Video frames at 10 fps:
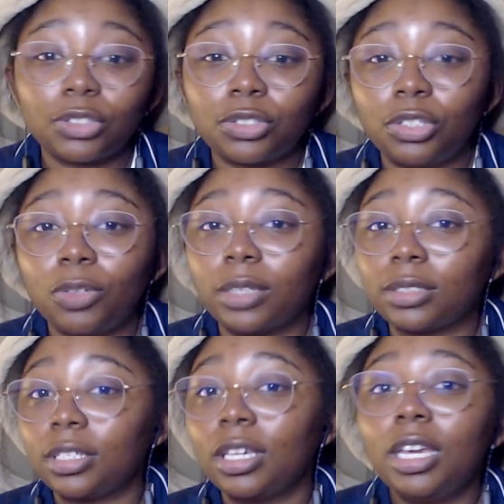too
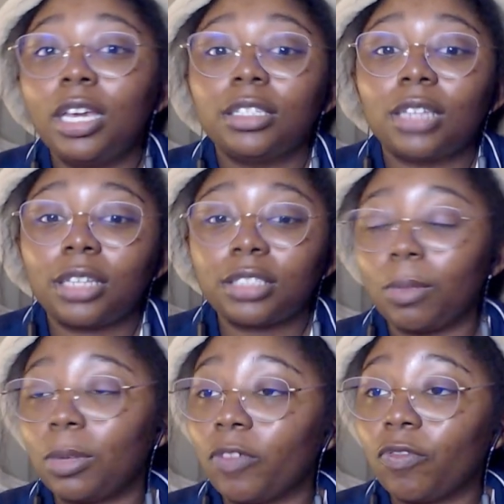as
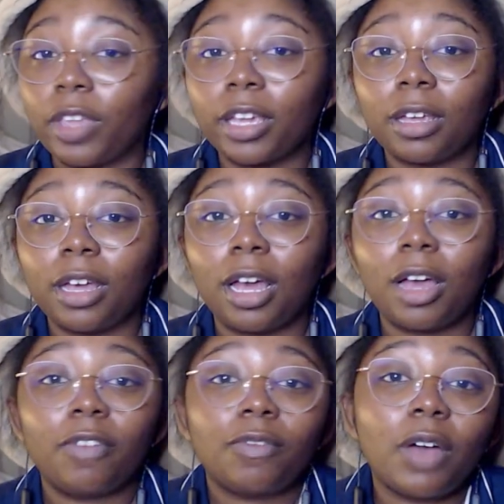someone of like
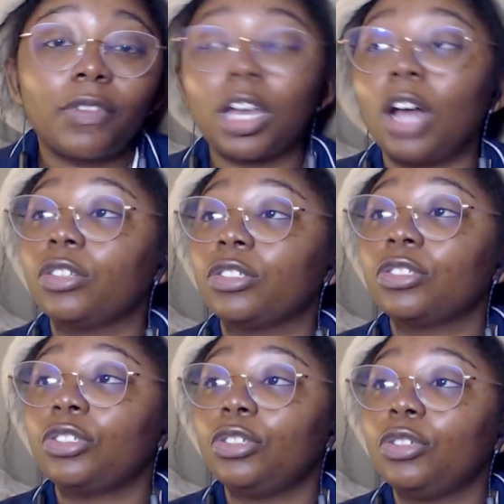of color
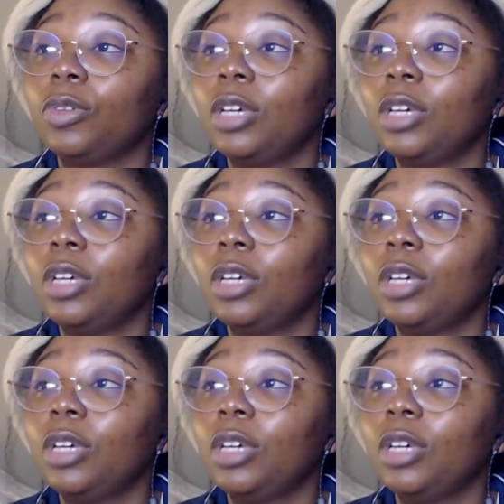to